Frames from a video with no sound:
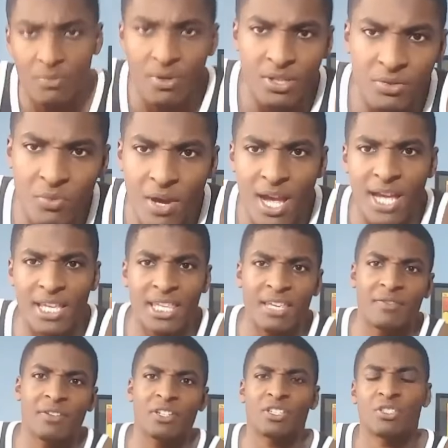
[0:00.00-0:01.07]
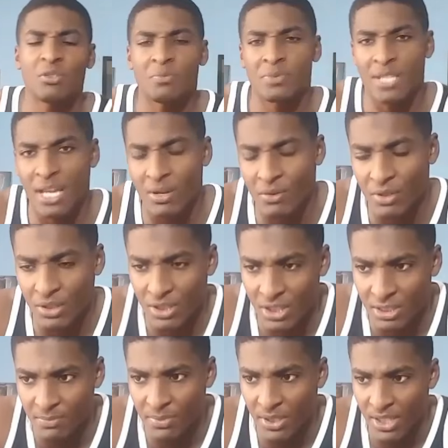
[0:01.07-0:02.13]
The reason why I give it a soup
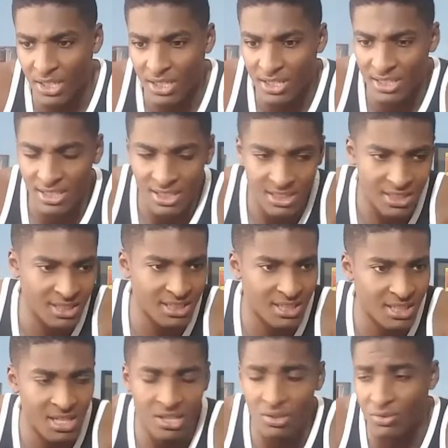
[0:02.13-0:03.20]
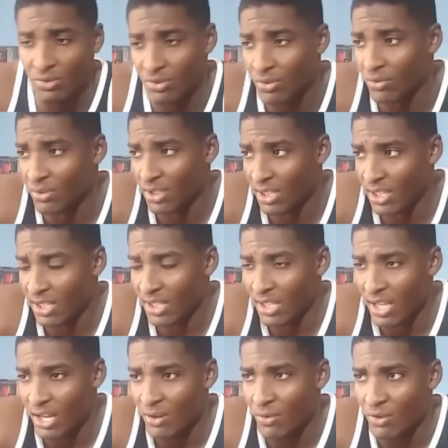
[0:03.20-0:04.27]
sandwich is because it just, none of those jokes hit.
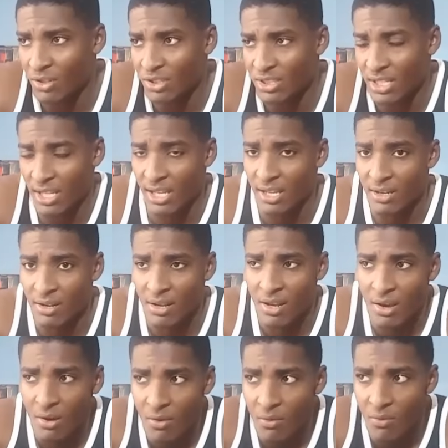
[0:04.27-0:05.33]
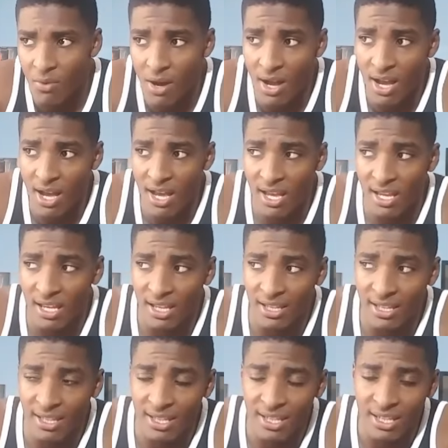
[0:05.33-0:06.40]
I don't understand
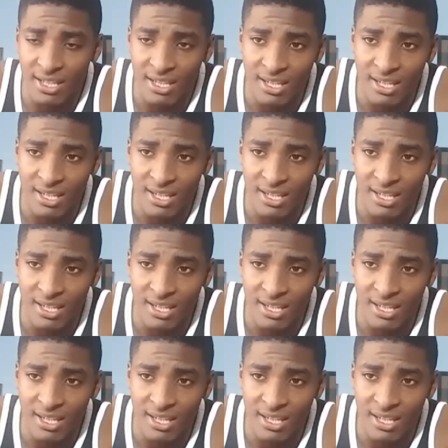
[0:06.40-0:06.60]
why.